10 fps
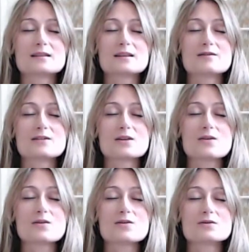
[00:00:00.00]
leaving
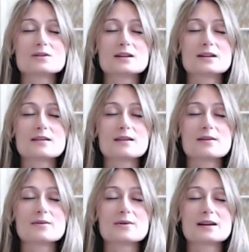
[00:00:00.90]
only the
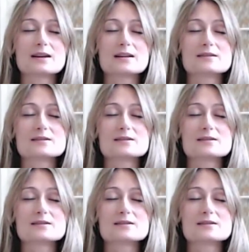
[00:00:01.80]
awareness.